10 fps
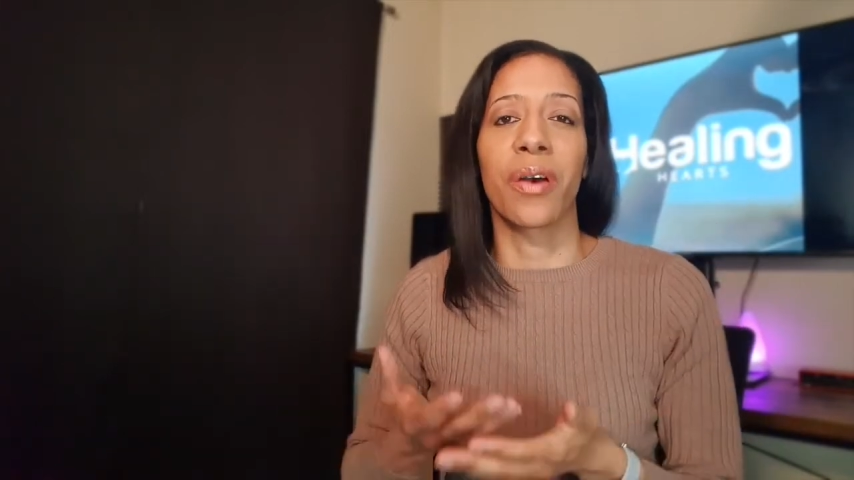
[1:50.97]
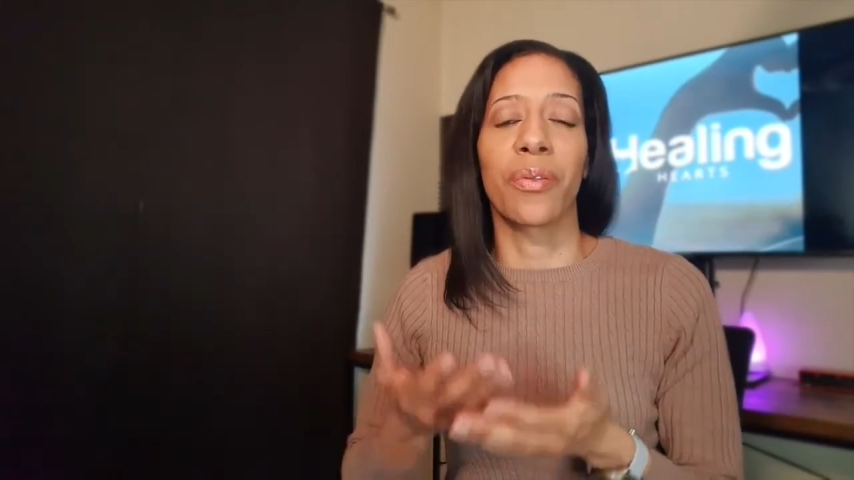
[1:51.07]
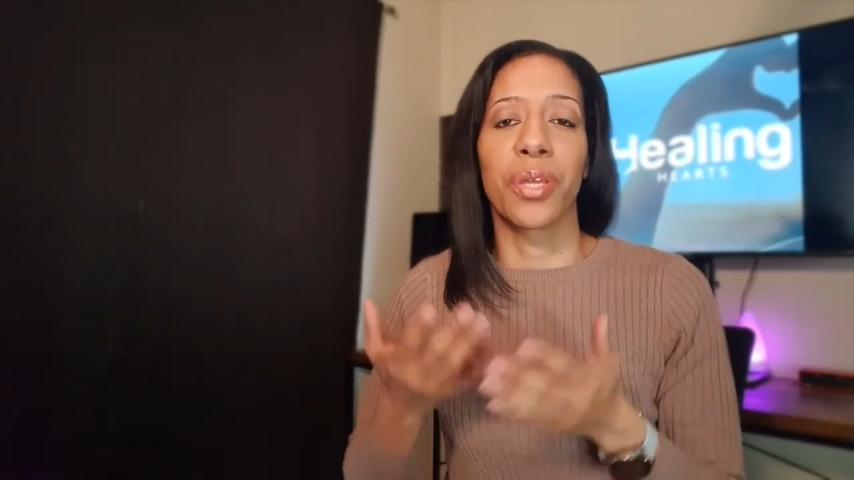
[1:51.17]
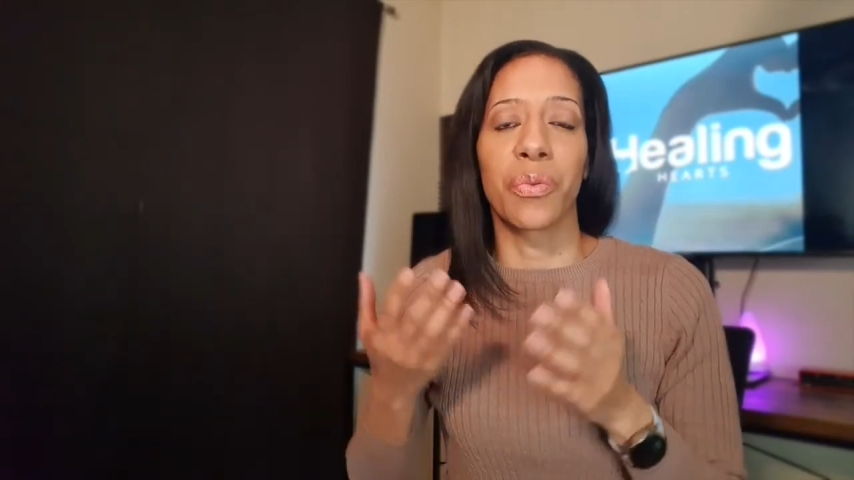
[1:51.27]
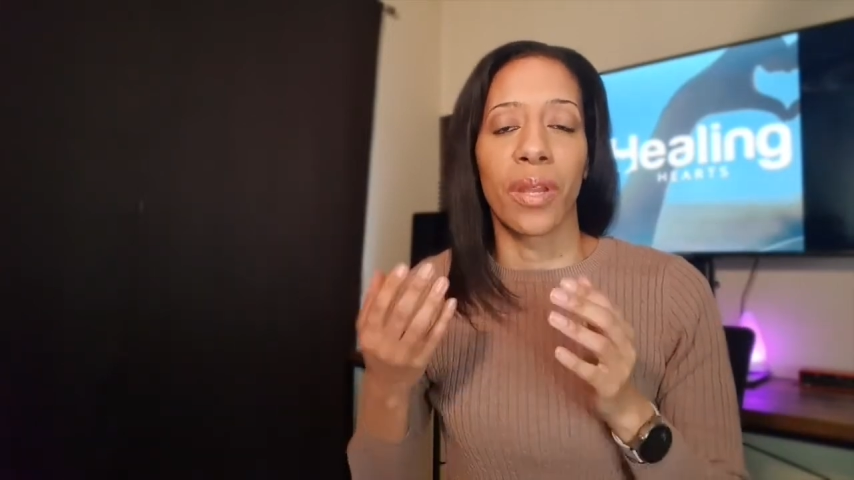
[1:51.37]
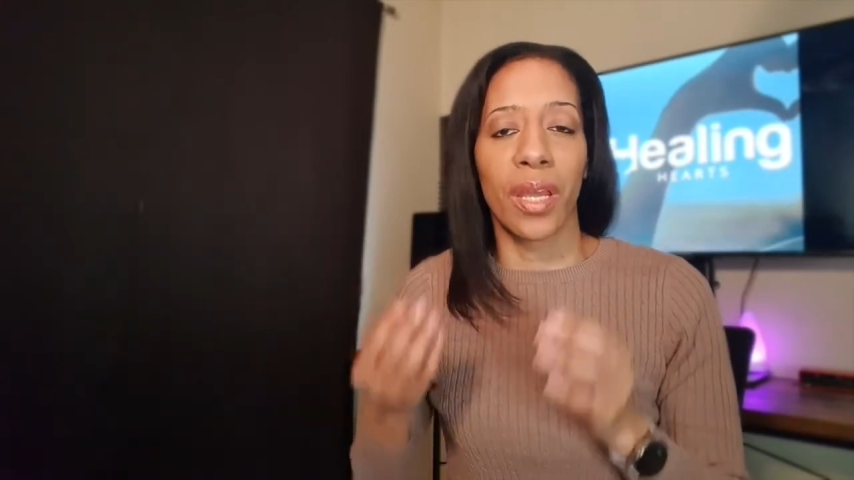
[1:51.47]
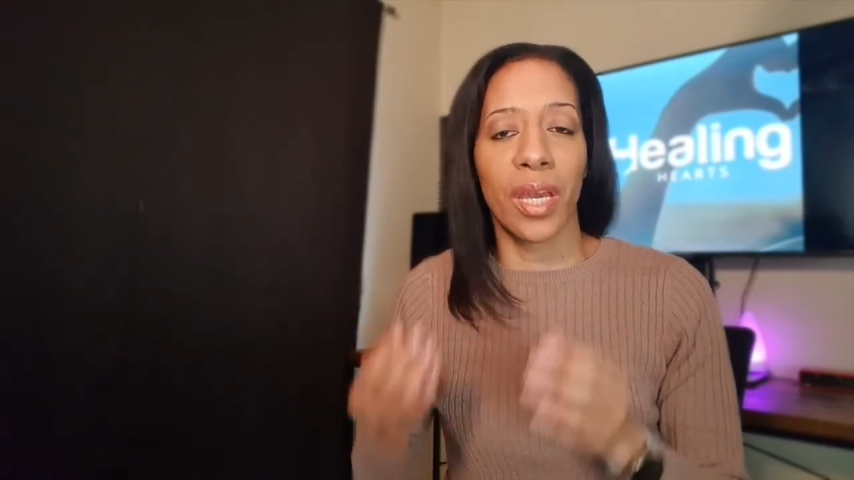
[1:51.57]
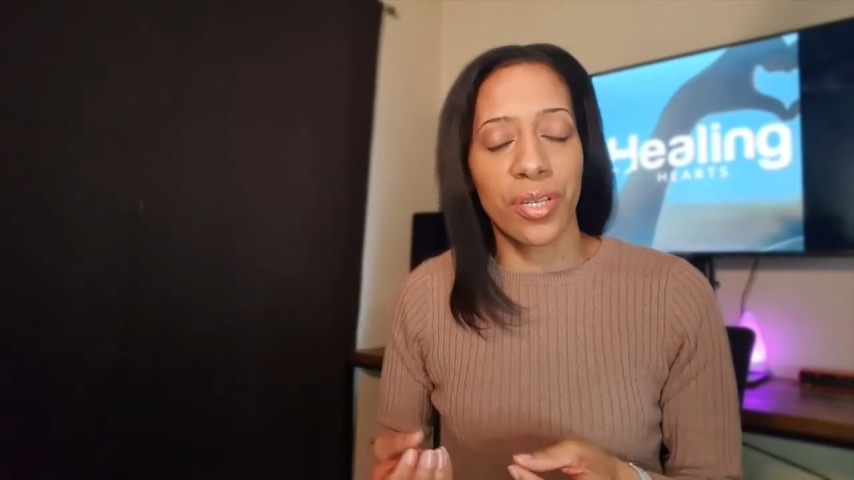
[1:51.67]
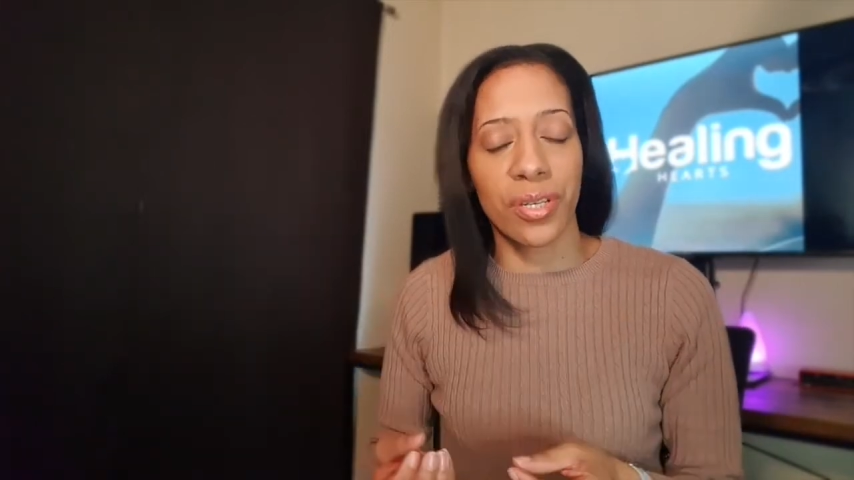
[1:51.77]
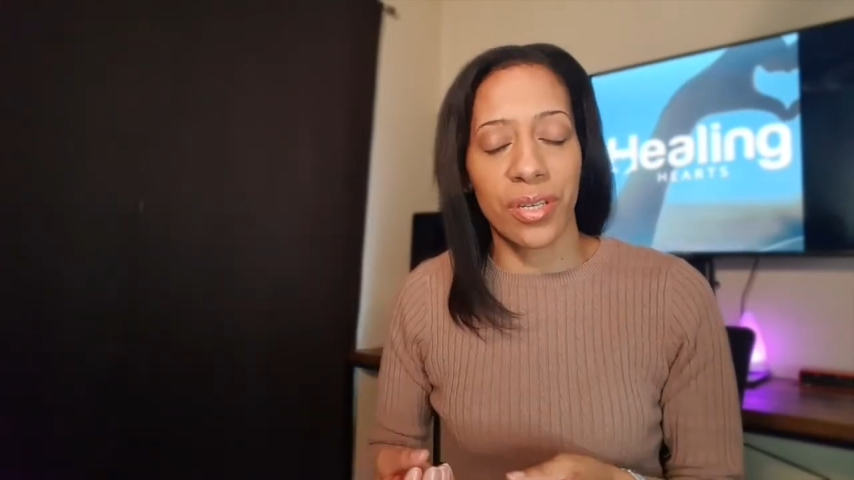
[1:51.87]
their healthy
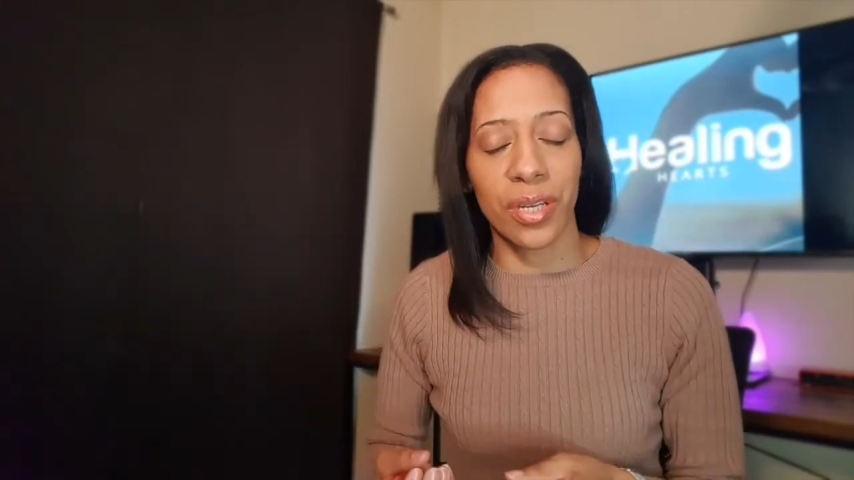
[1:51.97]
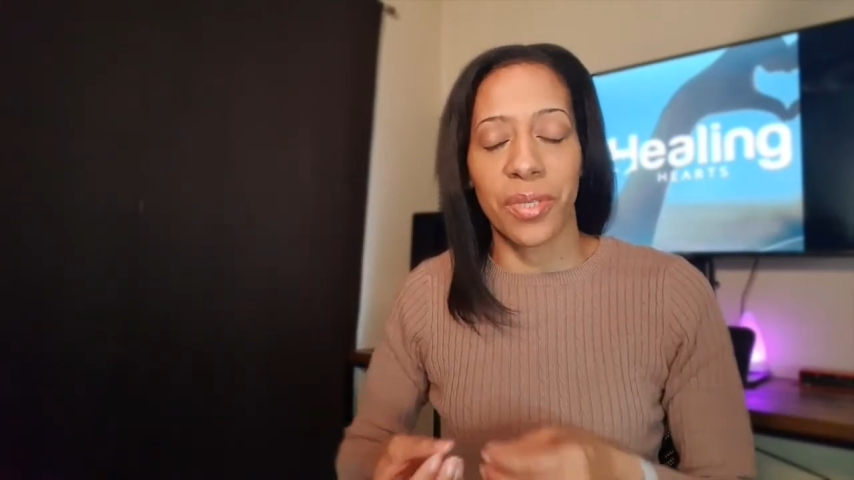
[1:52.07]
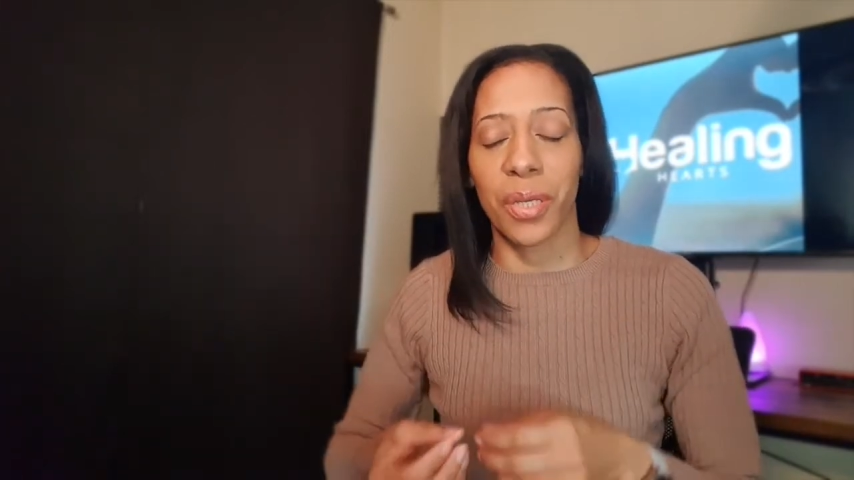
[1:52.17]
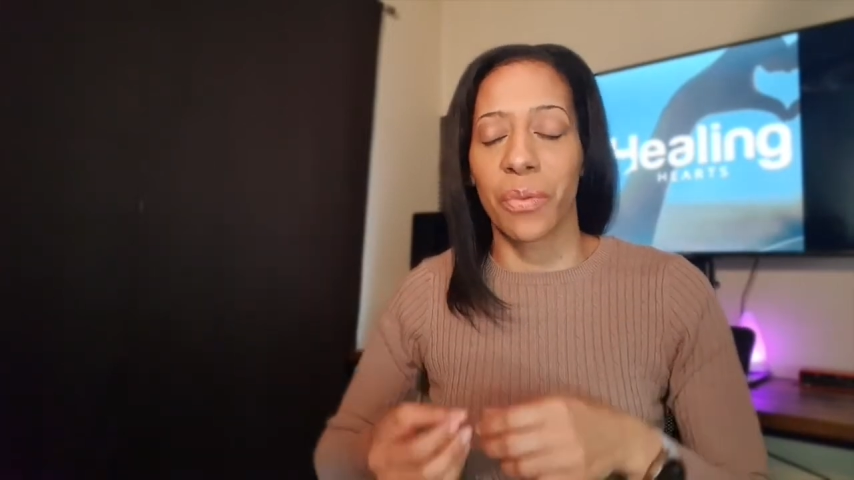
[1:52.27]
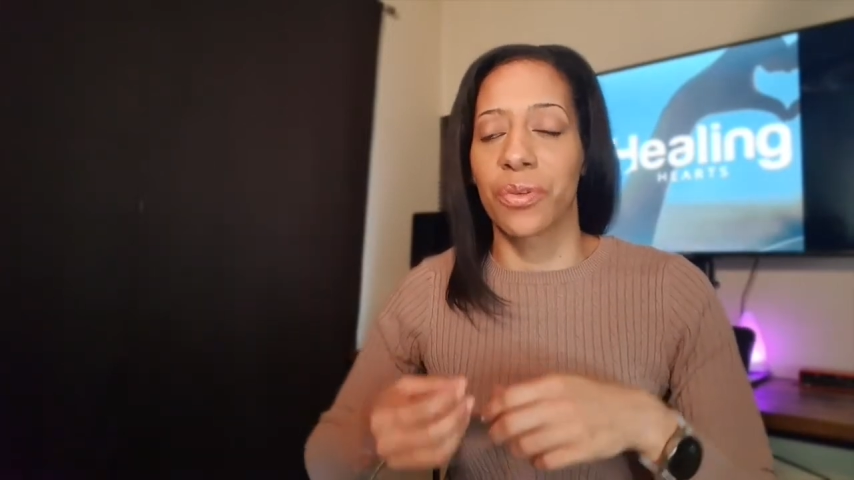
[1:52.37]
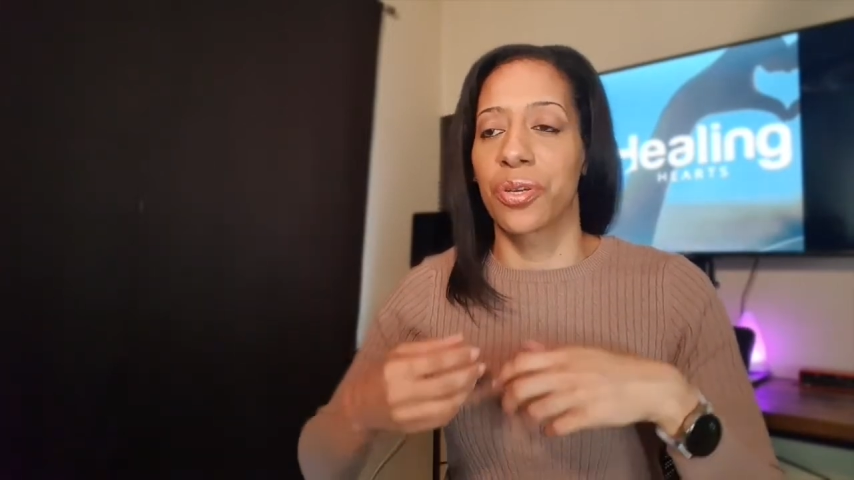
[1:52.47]
relationships,